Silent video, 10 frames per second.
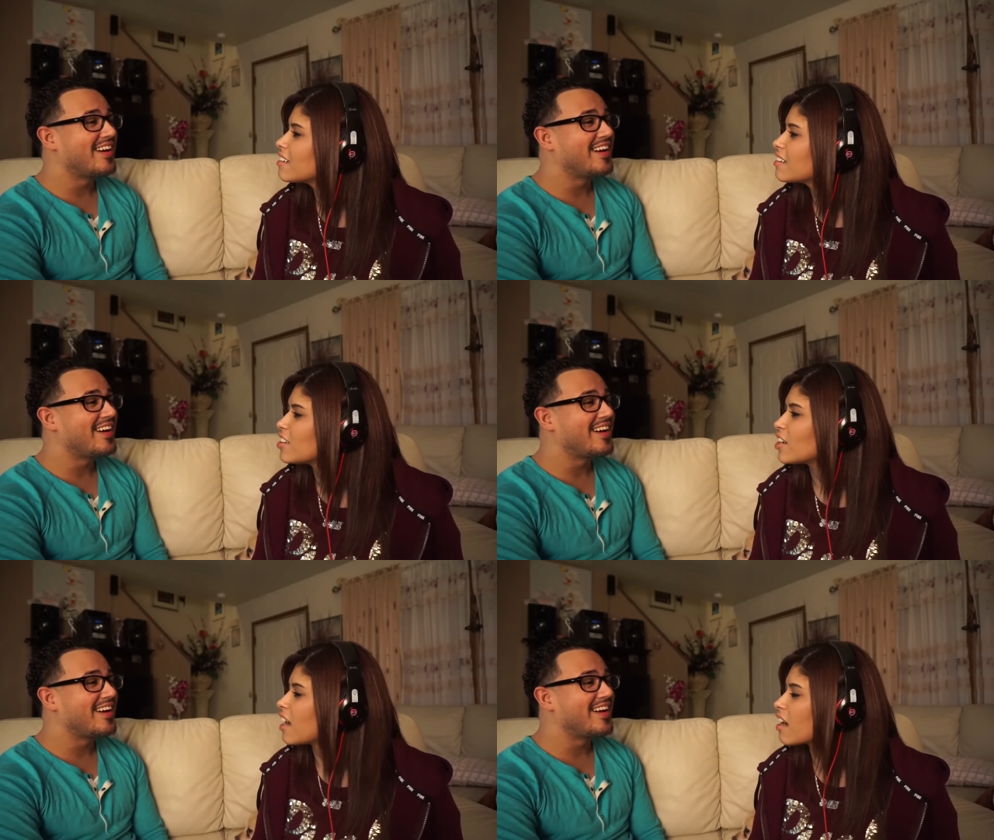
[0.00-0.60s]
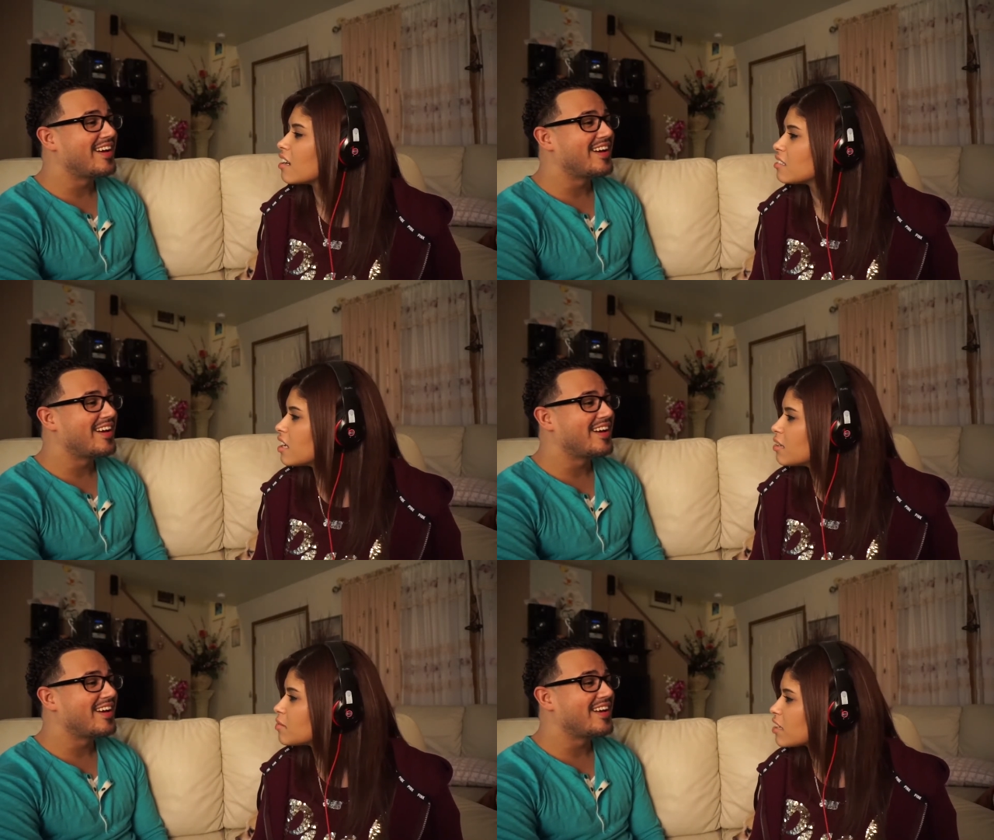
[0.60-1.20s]
Speaker 1: You're not
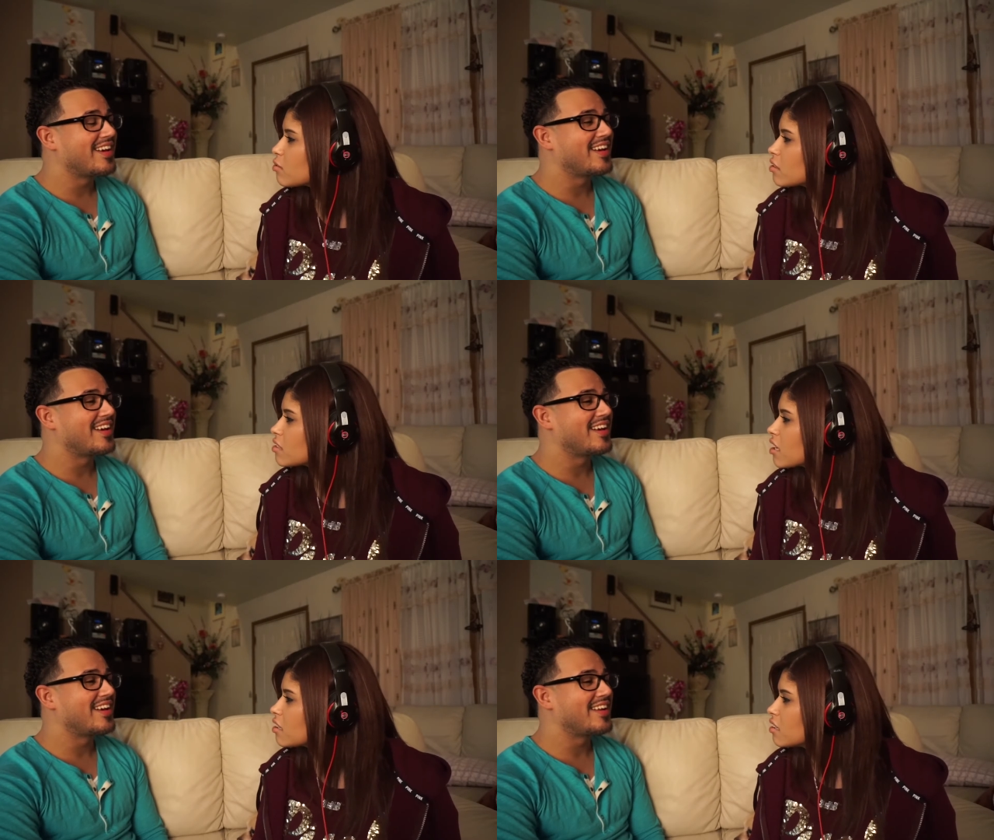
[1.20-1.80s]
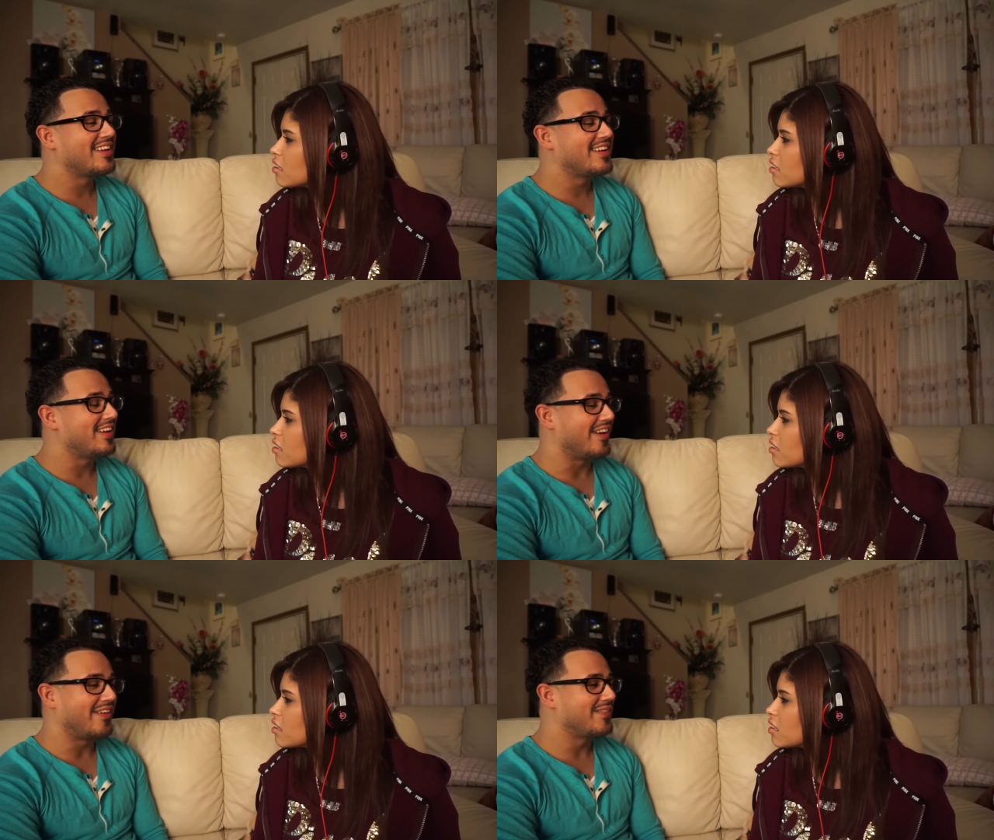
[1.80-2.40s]
condemned, that's what you say?
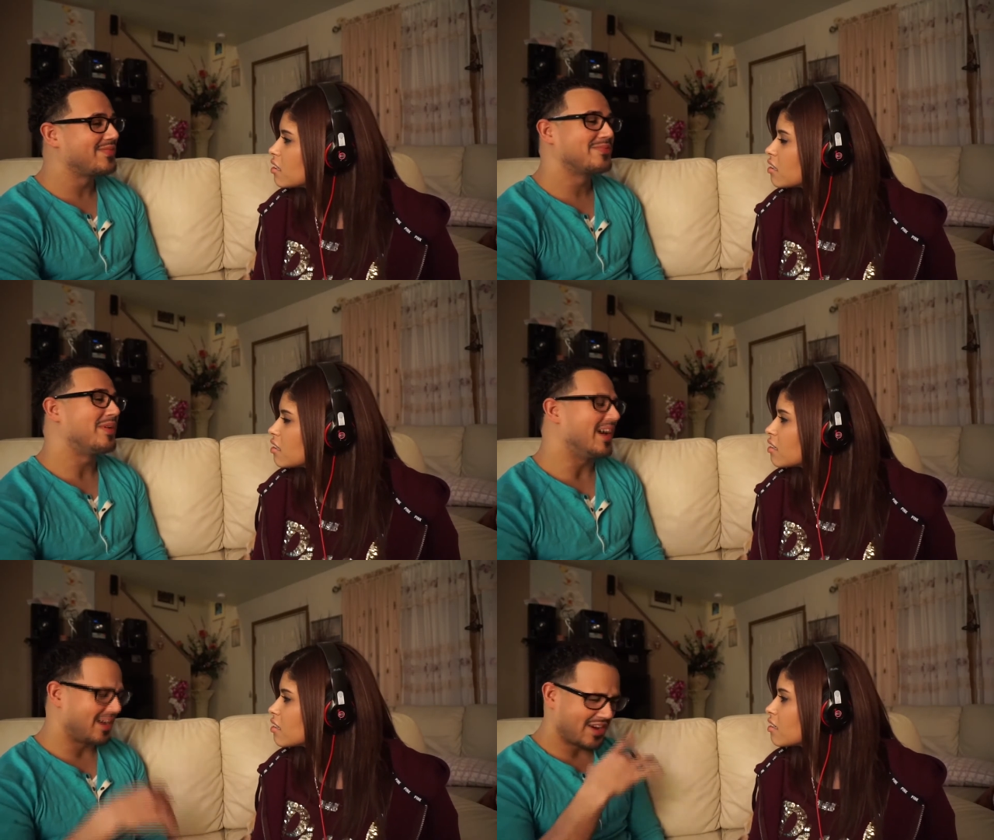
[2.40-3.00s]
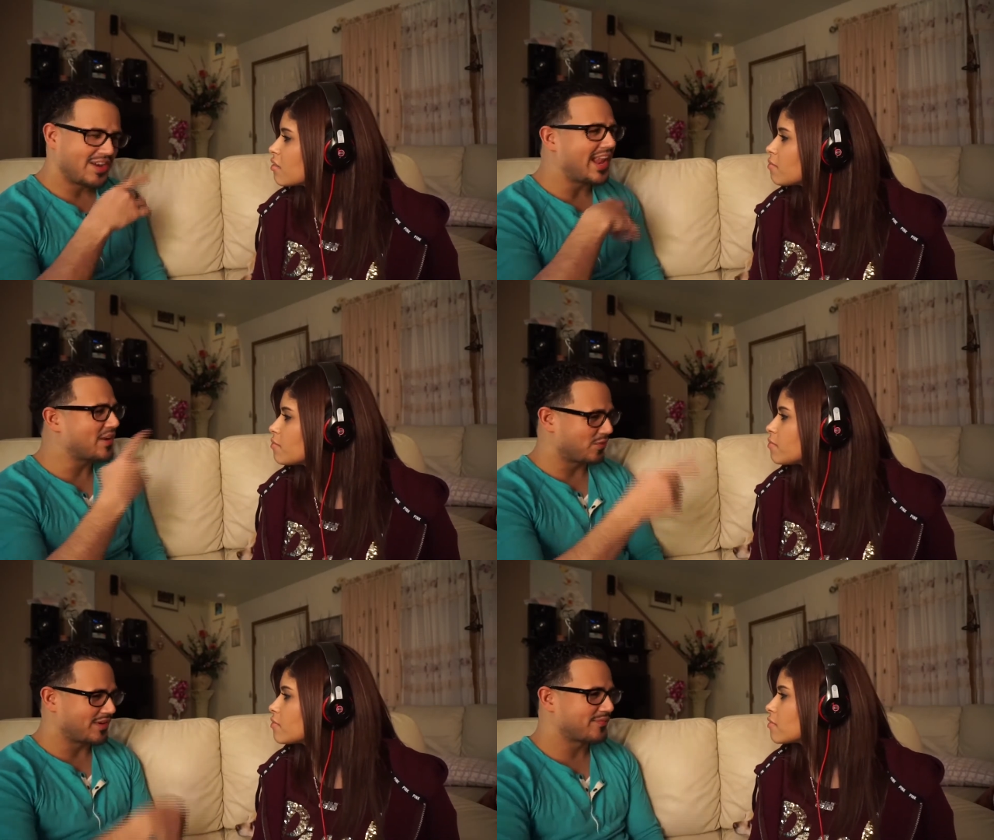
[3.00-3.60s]
Speaker 2: No, but uh,
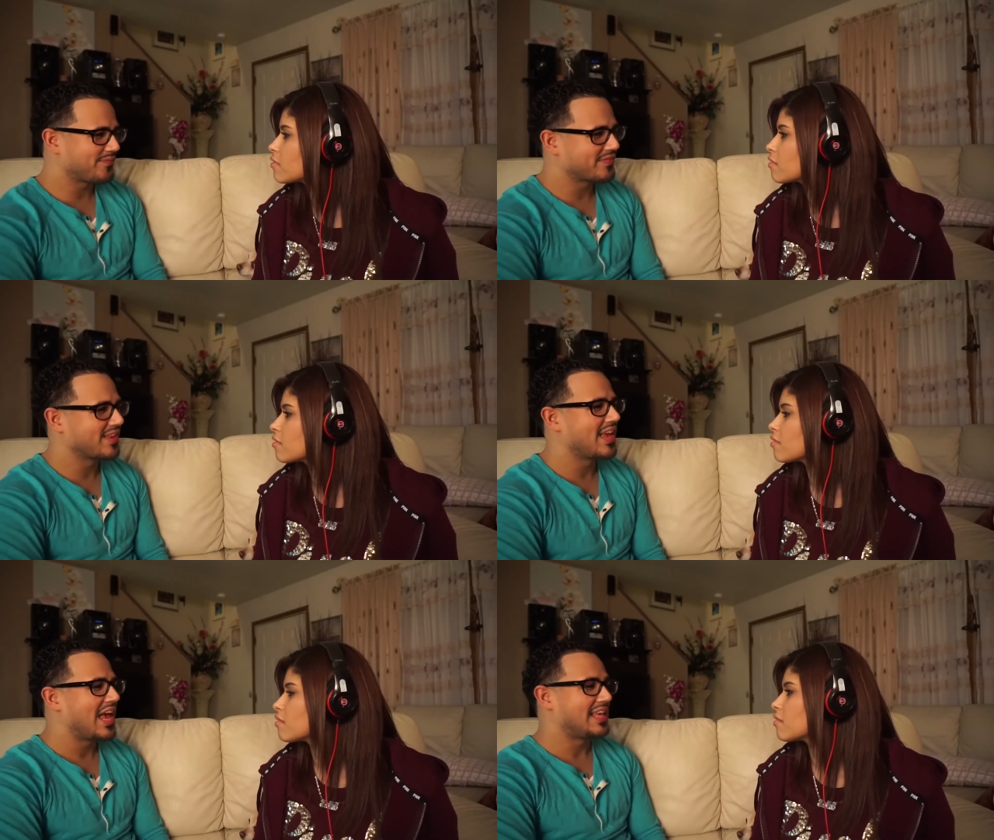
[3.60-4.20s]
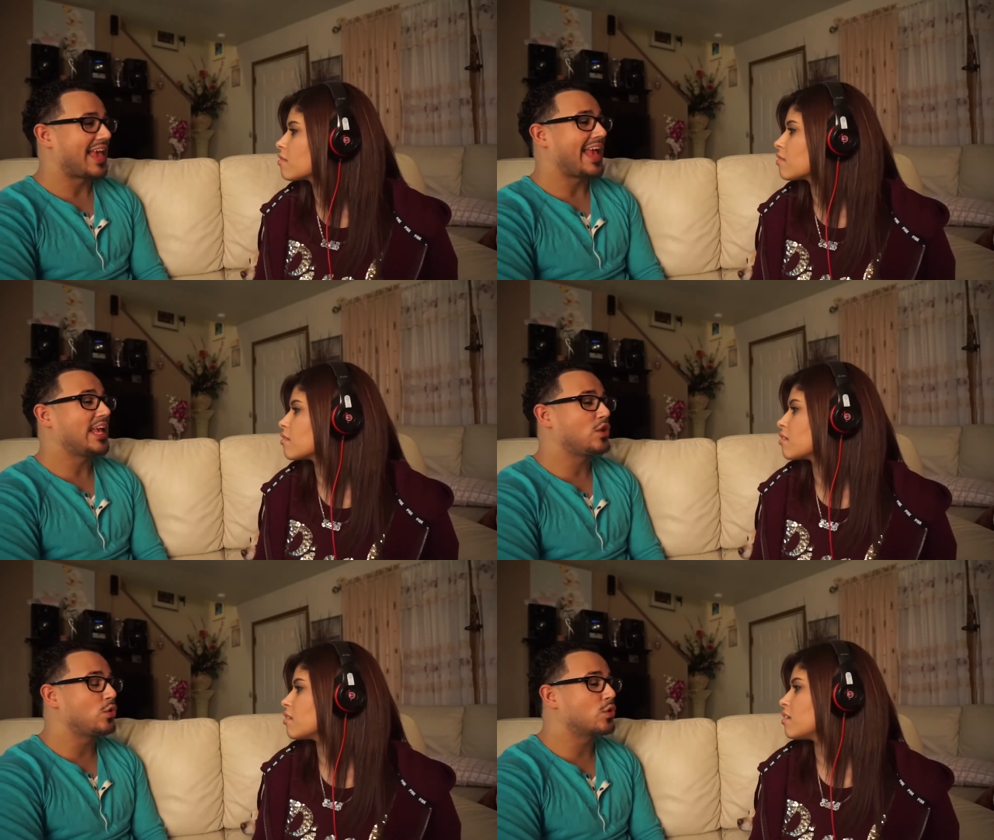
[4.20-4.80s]
next one.
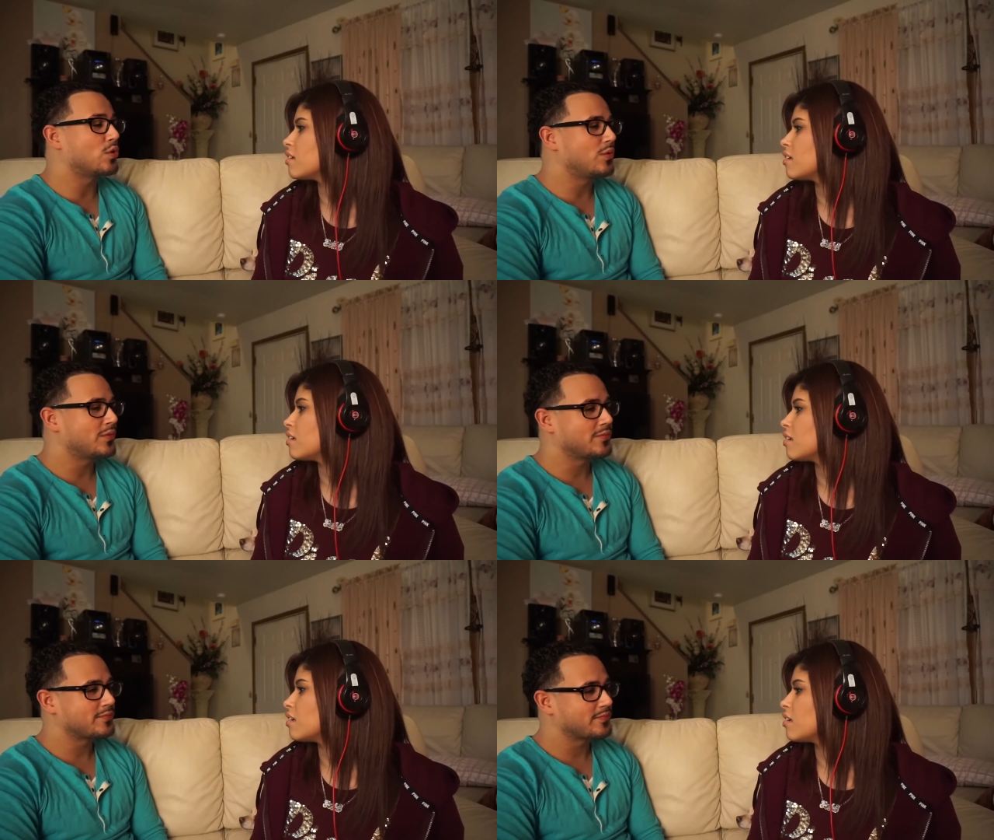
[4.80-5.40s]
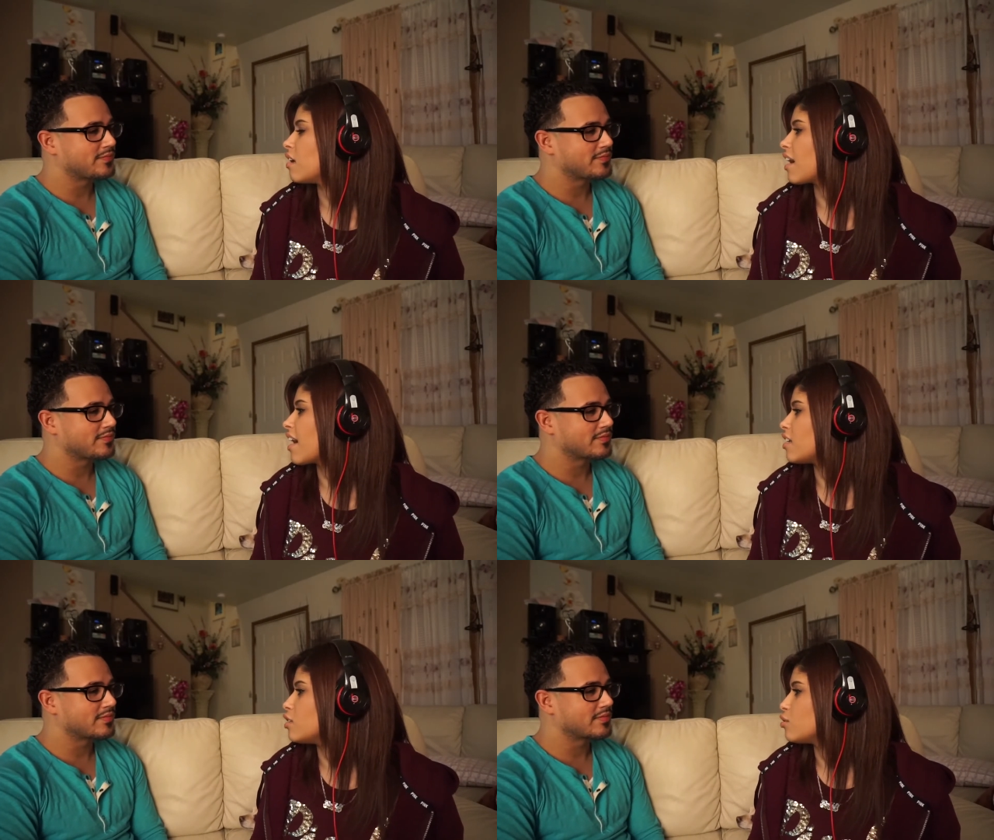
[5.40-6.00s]
Yankee Doodle.
Speaker 1: I
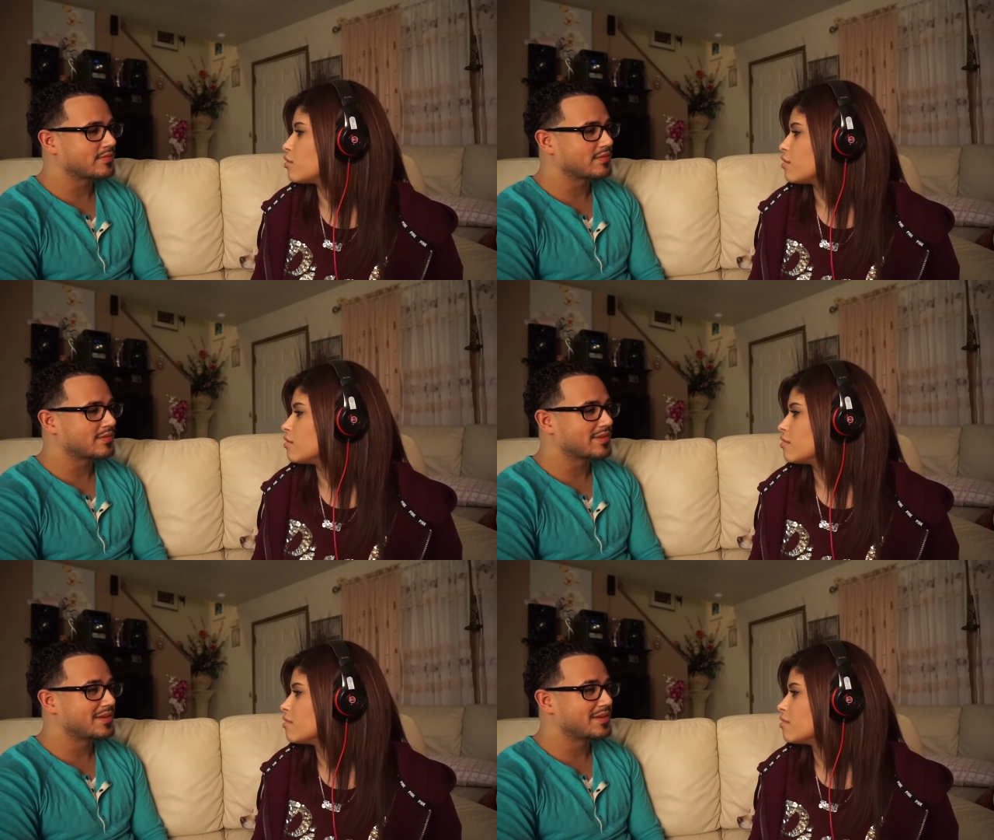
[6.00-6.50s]
got a doodle.